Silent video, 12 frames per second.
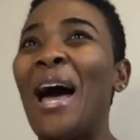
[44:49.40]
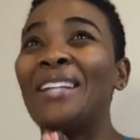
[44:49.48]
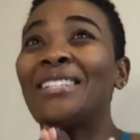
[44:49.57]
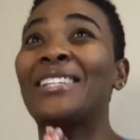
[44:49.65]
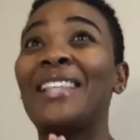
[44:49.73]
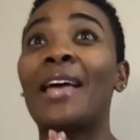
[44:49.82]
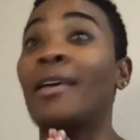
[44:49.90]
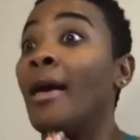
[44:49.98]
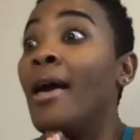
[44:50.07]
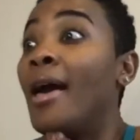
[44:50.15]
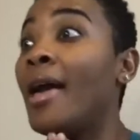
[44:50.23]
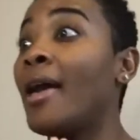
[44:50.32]
just like,
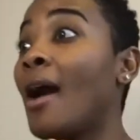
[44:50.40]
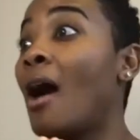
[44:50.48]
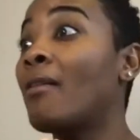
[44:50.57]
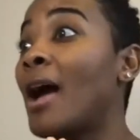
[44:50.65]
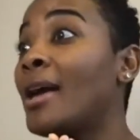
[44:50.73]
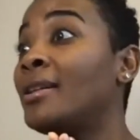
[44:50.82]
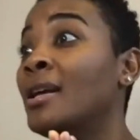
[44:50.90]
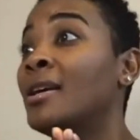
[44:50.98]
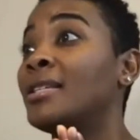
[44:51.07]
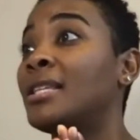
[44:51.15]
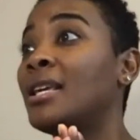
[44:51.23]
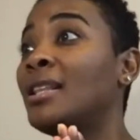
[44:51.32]
hey, all right,
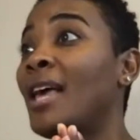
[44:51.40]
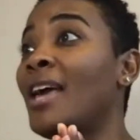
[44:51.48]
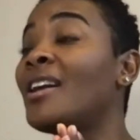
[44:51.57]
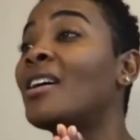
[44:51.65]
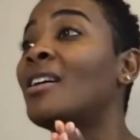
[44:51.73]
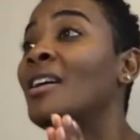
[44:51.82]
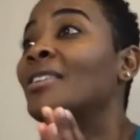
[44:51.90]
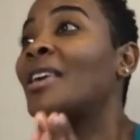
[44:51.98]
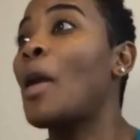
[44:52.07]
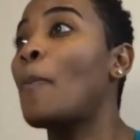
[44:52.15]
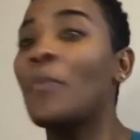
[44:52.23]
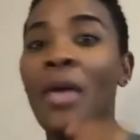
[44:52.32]
see you later.
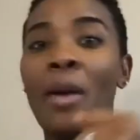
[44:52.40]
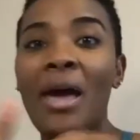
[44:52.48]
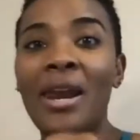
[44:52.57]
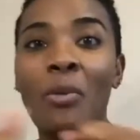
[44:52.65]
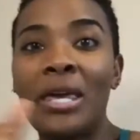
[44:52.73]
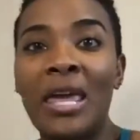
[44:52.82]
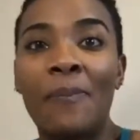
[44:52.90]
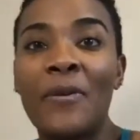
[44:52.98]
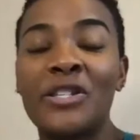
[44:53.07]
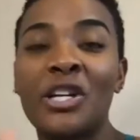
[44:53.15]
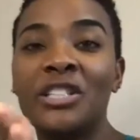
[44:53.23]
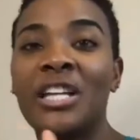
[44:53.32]
We keep
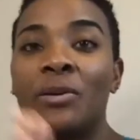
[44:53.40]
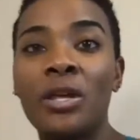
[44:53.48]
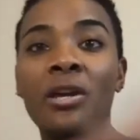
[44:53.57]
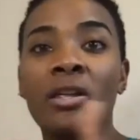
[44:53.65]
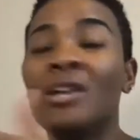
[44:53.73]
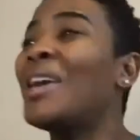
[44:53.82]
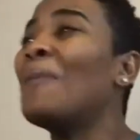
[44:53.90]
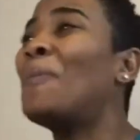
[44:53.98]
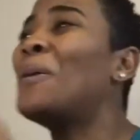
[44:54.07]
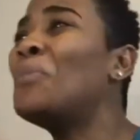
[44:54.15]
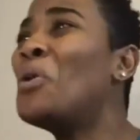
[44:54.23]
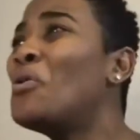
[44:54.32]
in touch and you keep
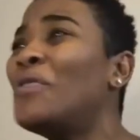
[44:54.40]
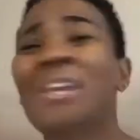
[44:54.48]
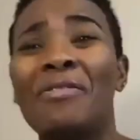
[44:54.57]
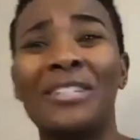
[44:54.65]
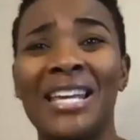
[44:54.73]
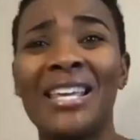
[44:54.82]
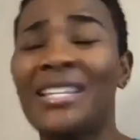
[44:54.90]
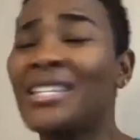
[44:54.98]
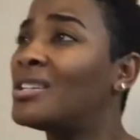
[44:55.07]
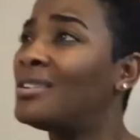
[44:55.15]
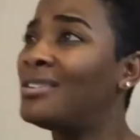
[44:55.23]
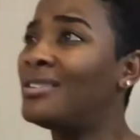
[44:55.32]
it moving. Everything is
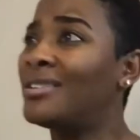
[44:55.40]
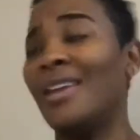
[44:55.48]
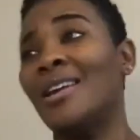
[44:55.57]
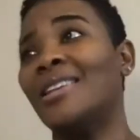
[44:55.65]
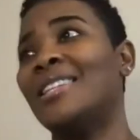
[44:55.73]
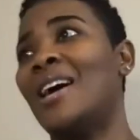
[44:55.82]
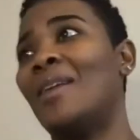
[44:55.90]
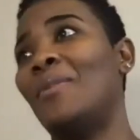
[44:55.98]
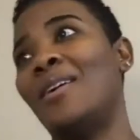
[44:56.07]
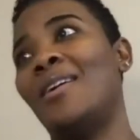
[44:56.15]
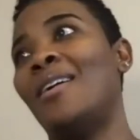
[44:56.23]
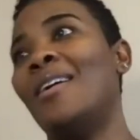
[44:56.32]
good. You understand
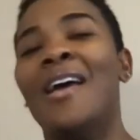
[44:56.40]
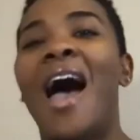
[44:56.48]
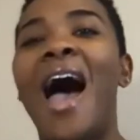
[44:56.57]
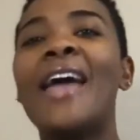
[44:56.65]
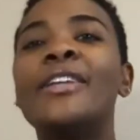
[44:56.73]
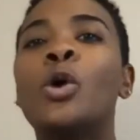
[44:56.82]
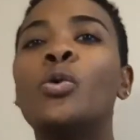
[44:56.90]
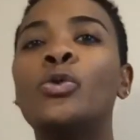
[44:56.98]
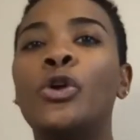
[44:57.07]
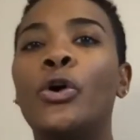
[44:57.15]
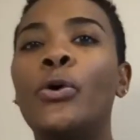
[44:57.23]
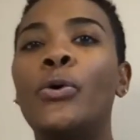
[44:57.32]
me? I don't
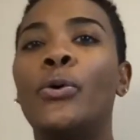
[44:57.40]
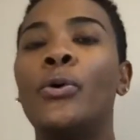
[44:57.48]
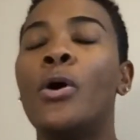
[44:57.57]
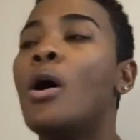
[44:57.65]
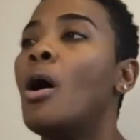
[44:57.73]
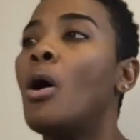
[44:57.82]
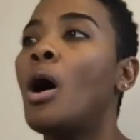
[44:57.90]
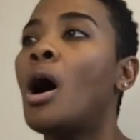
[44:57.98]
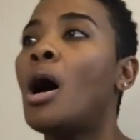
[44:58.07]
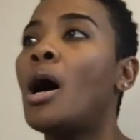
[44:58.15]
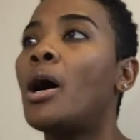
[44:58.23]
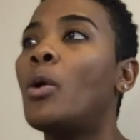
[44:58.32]
know
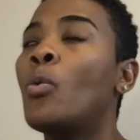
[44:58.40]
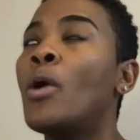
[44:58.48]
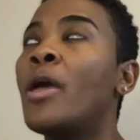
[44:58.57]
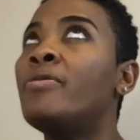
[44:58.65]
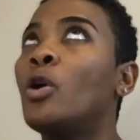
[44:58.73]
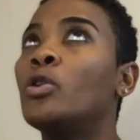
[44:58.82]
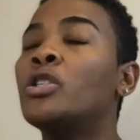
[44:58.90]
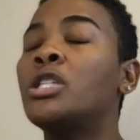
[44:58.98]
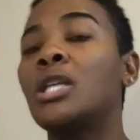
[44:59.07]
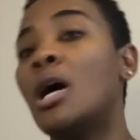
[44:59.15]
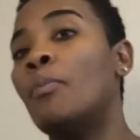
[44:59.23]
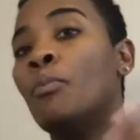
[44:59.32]
in
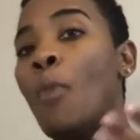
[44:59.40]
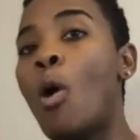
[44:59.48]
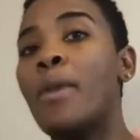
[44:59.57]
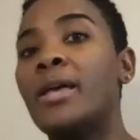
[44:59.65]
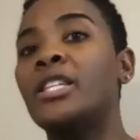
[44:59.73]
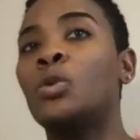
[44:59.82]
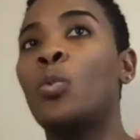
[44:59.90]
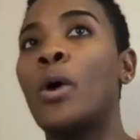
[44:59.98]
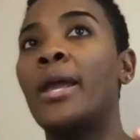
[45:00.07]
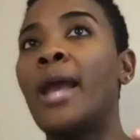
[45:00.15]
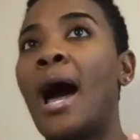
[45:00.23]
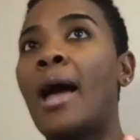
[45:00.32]
those moments
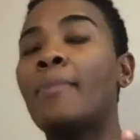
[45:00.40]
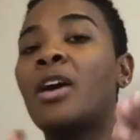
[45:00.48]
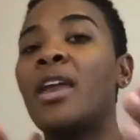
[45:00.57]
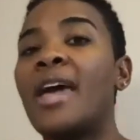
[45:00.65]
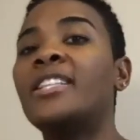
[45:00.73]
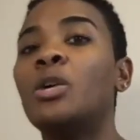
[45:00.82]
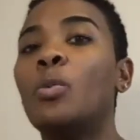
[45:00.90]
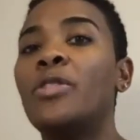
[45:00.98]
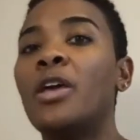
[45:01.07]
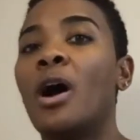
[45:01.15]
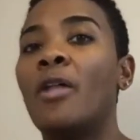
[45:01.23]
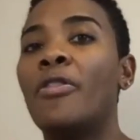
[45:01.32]
when I'm connecting with
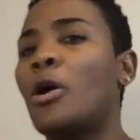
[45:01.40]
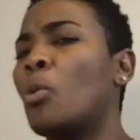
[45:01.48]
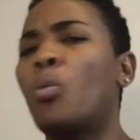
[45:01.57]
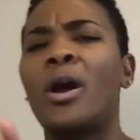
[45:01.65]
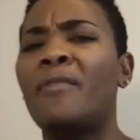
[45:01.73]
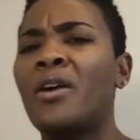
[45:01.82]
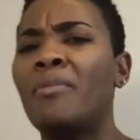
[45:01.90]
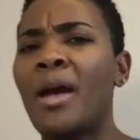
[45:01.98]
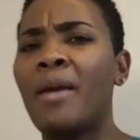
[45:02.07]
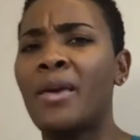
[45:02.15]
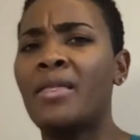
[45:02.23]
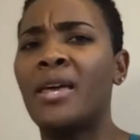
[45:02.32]
the other, whatever it
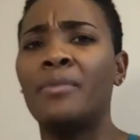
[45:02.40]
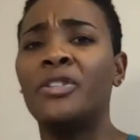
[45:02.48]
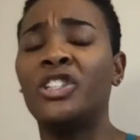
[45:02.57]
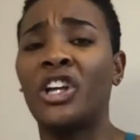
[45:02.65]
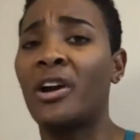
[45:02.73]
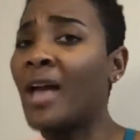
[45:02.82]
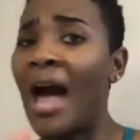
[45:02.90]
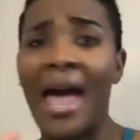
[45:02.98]
might be that I'm sharing,